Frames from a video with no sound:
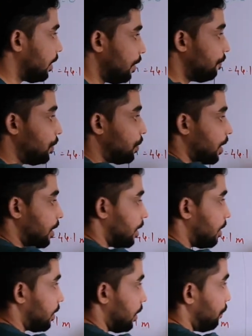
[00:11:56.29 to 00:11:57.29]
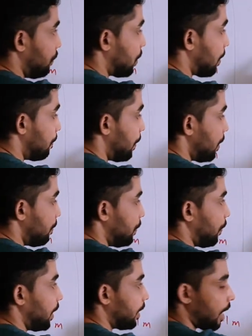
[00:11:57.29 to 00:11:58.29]
if you compare
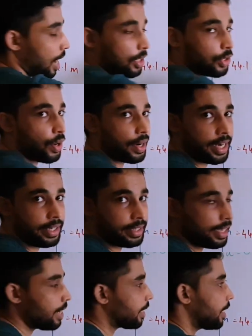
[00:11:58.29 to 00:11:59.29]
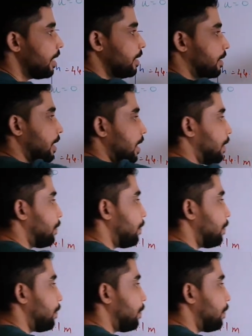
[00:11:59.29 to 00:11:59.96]
between glass rod and silk, silk